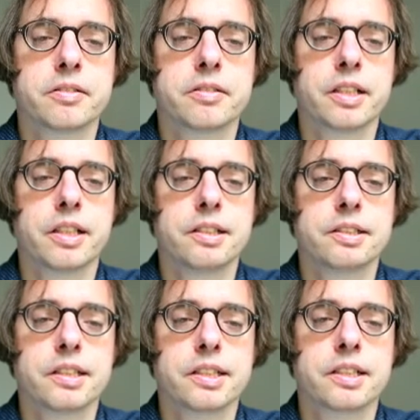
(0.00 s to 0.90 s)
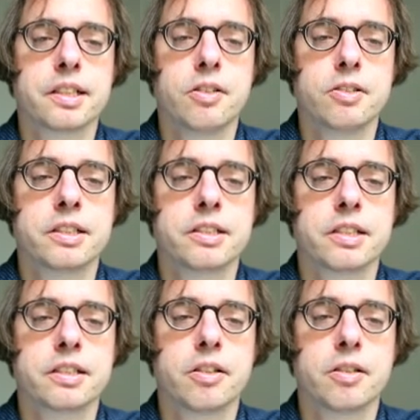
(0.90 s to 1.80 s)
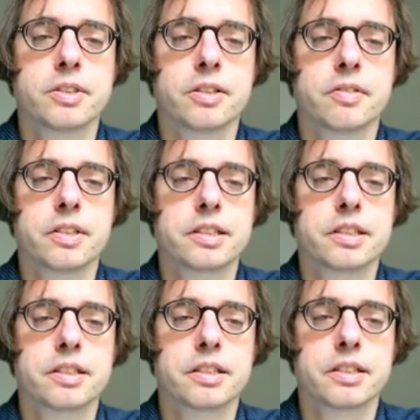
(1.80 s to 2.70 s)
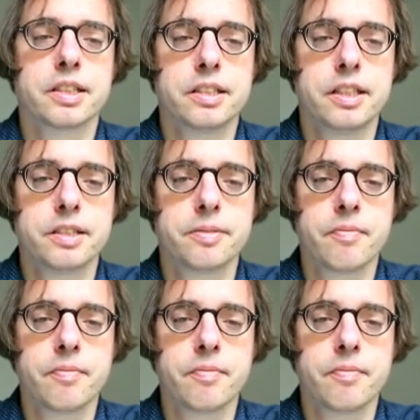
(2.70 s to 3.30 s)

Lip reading: the class that is closest in terms of this distance.